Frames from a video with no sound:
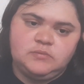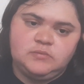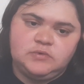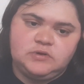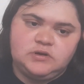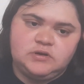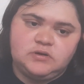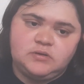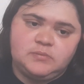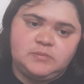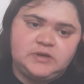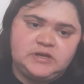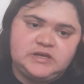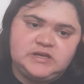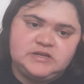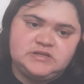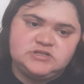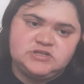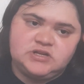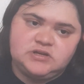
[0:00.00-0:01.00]
put it on my
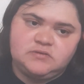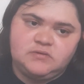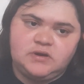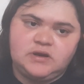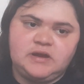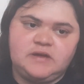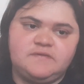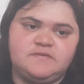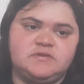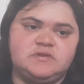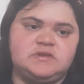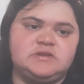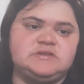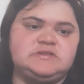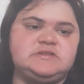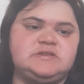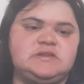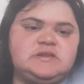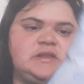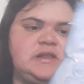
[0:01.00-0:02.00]
keychain right after this
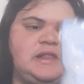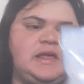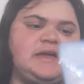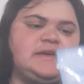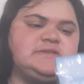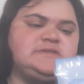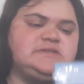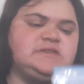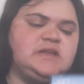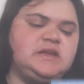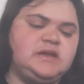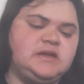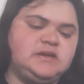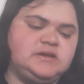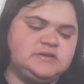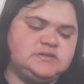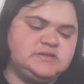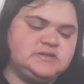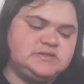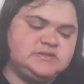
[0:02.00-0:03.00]
and the last
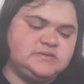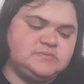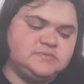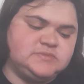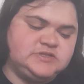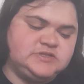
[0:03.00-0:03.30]
thing is just some